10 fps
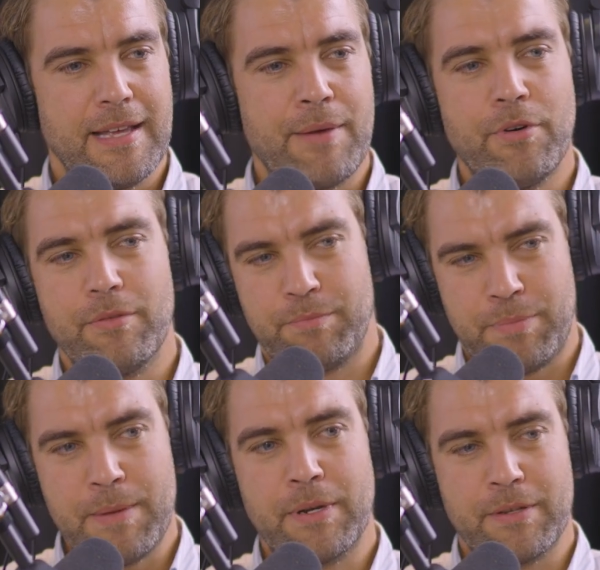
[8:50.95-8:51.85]
And
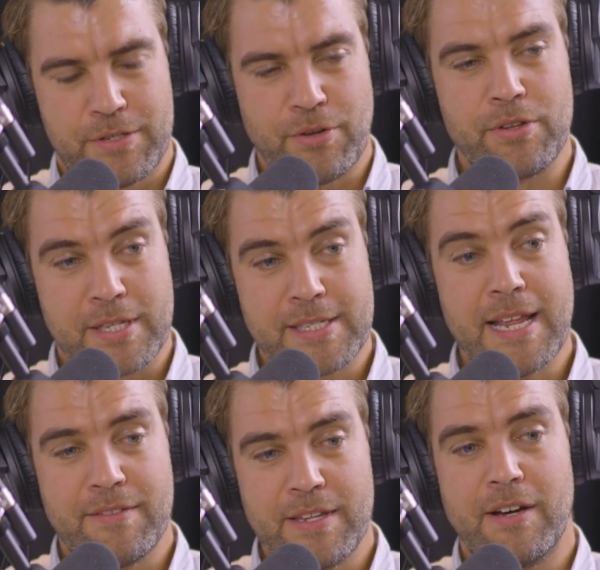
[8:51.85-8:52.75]
what people sort of the
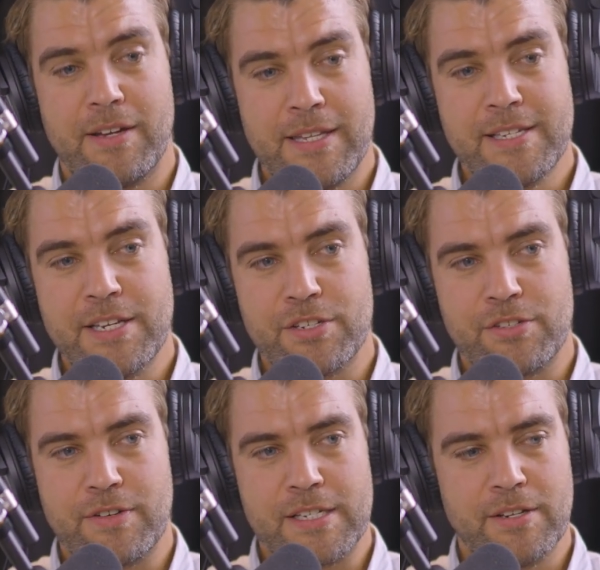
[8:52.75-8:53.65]
state of the art in this
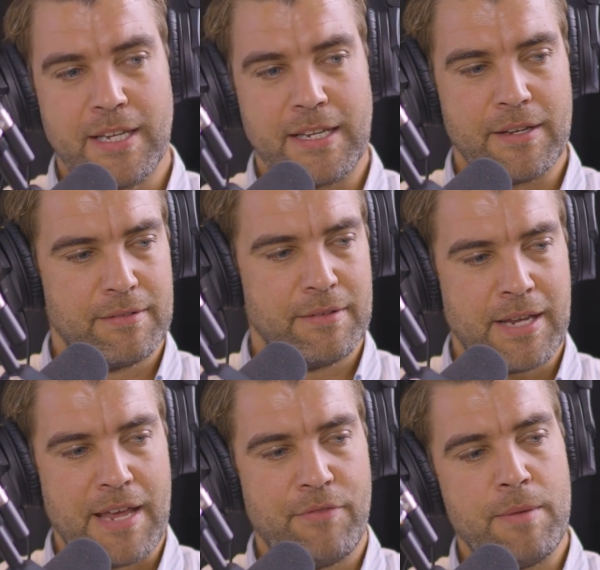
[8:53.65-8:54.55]
industry is looking at,
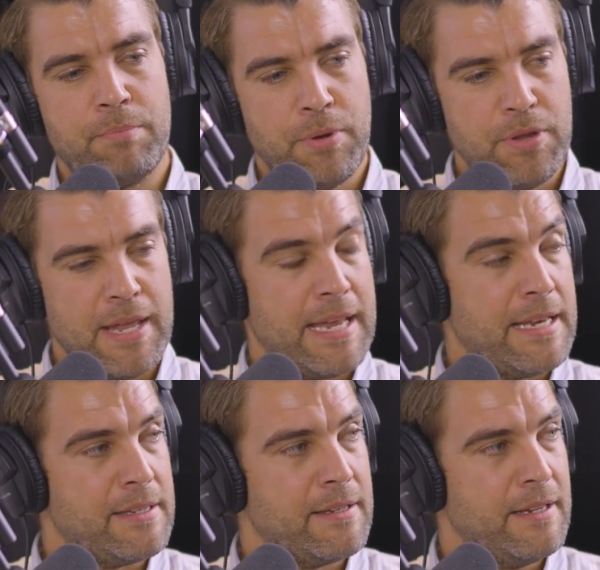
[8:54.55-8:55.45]
okay, if we put that
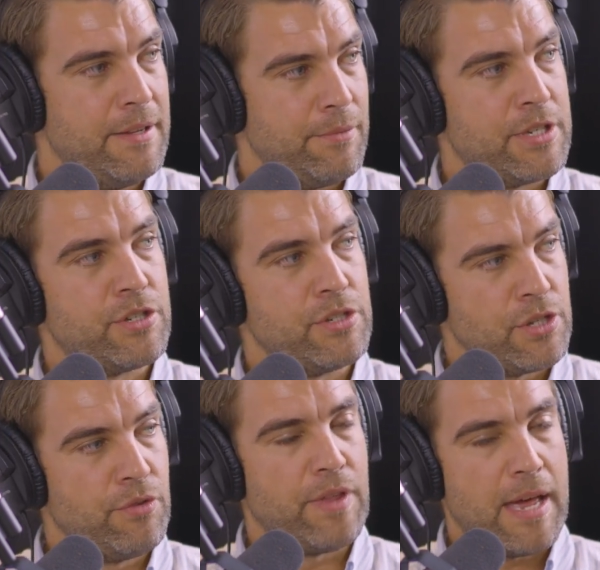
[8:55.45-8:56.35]
in, we
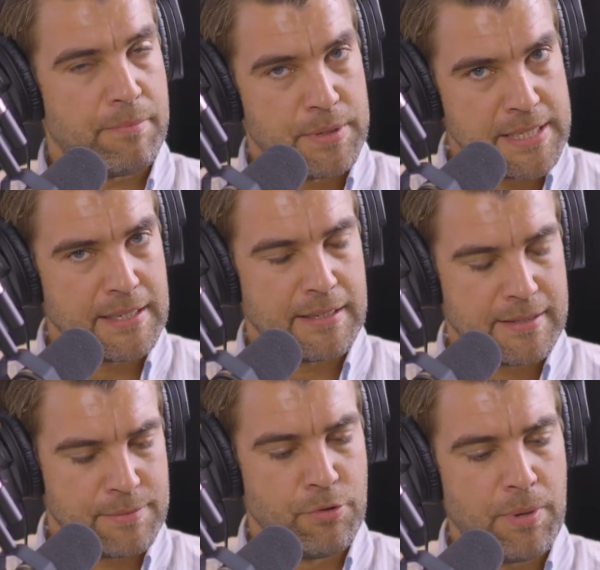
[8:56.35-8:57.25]
solve that particular
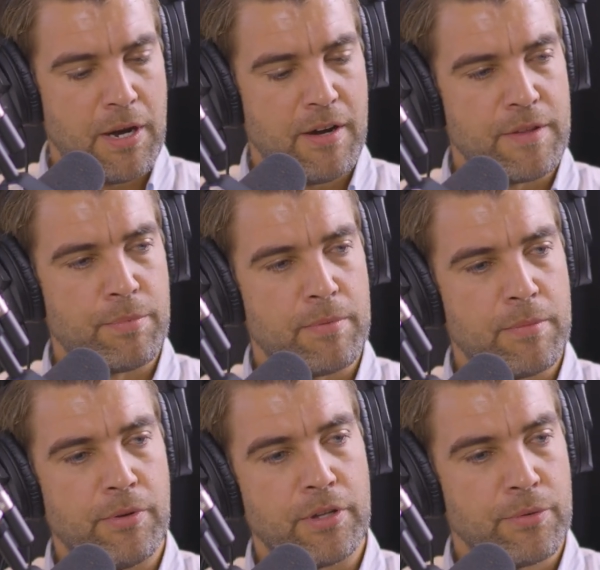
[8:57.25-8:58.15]
small part of the
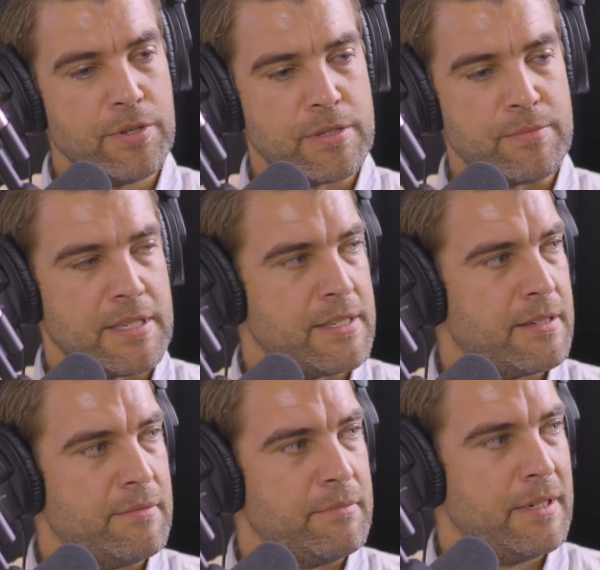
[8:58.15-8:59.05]
problem on the quantum
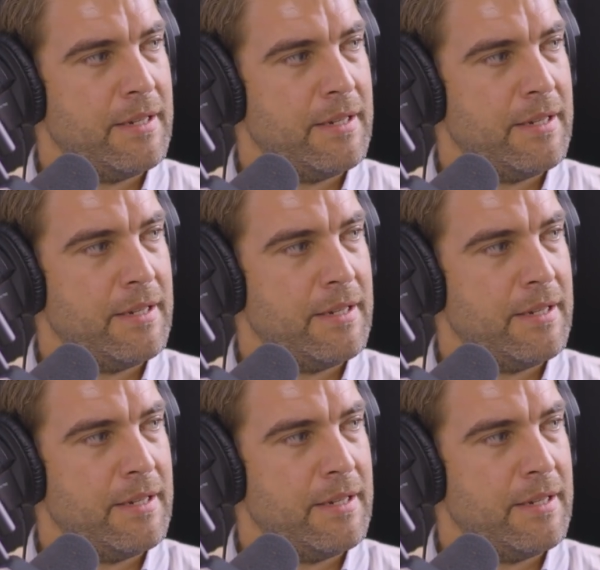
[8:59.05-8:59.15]
system,